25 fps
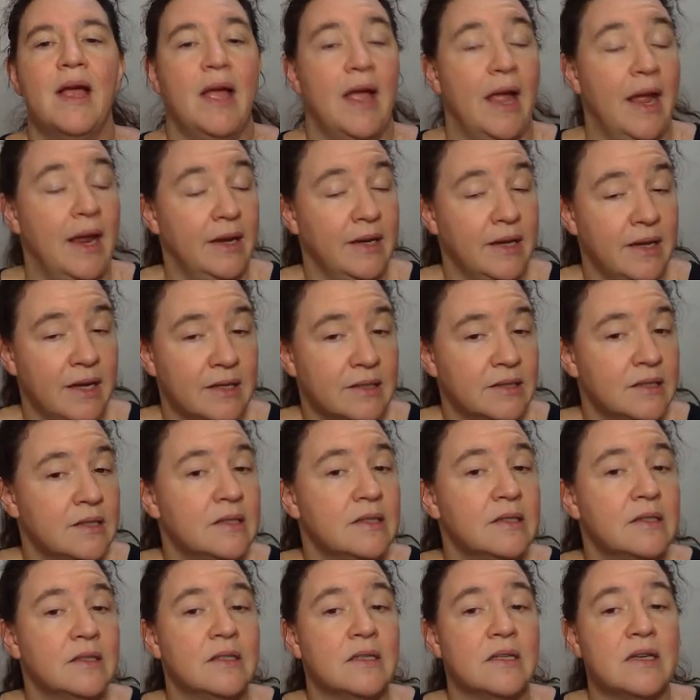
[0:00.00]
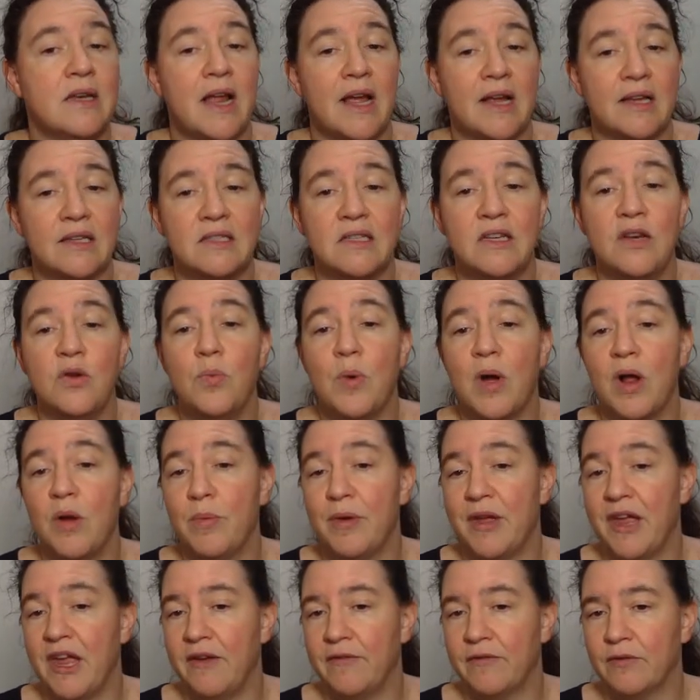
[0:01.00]
And yes, this is a nicely
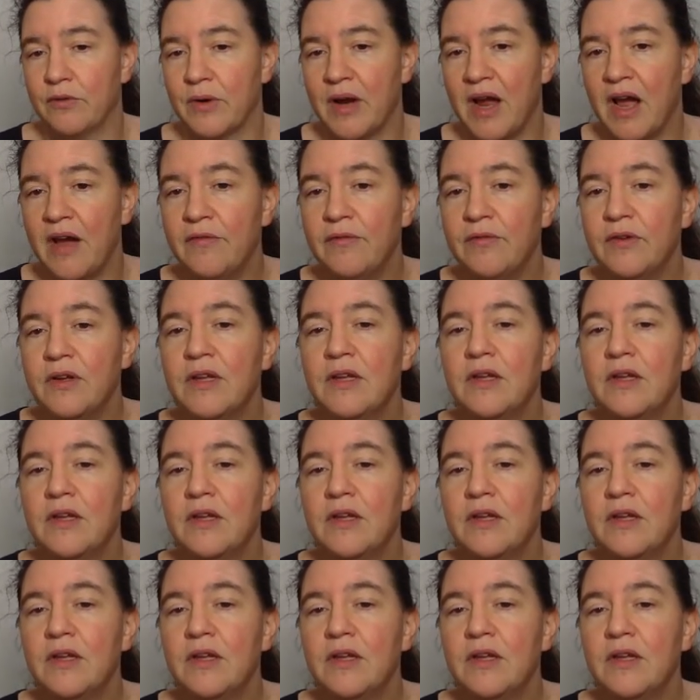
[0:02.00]
well-behaved graph.